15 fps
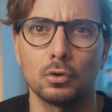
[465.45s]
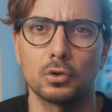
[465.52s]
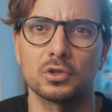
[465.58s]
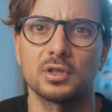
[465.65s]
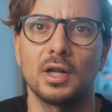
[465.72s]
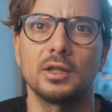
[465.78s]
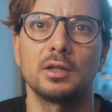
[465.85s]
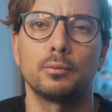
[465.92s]
or
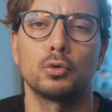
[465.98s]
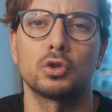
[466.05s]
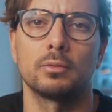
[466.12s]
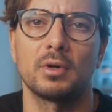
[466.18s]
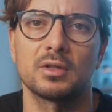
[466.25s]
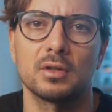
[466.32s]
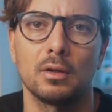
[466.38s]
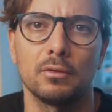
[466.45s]
slightly pushing
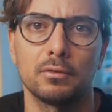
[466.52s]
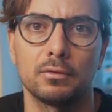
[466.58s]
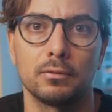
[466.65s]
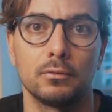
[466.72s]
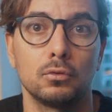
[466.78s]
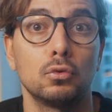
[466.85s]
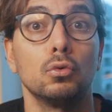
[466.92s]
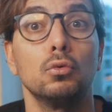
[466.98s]
myself
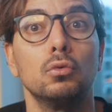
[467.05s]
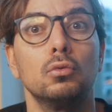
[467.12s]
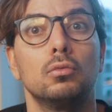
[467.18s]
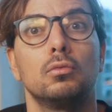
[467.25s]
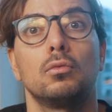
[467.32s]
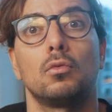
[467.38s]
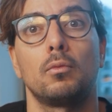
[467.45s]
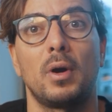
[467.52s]
to
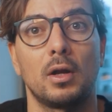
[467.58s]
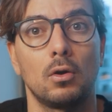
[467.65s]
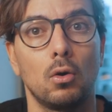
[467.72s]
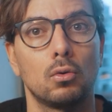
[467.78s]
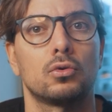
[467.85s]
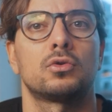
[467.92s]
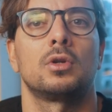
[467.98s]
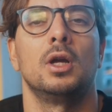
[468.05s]
my
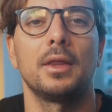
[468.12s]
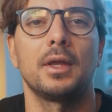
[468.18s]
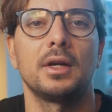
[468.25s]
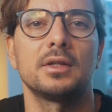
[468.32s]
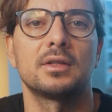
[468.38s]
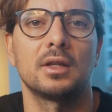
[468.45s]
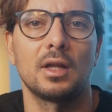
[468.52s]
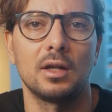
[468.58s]
goals, and that
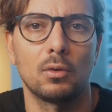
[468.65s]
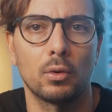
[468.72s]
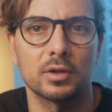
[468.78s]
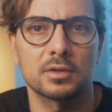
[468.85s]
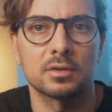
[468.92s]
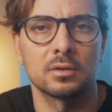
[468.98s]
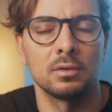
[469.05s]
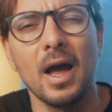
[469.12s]
is the daily
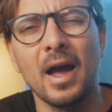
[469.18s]
quest.